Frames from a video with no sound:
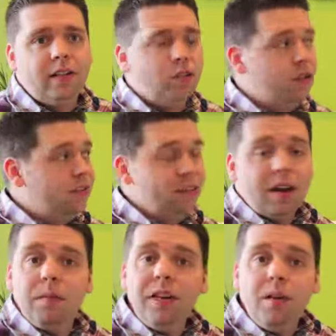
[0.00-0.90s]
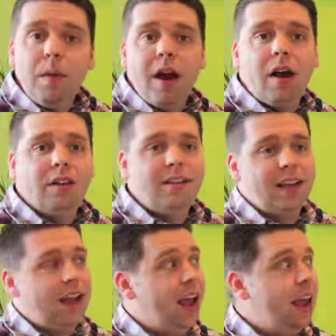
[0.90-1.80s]
So you can send them an email and
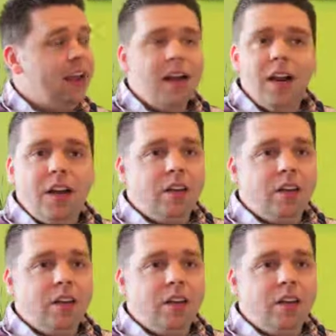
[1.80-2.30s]
say, hey,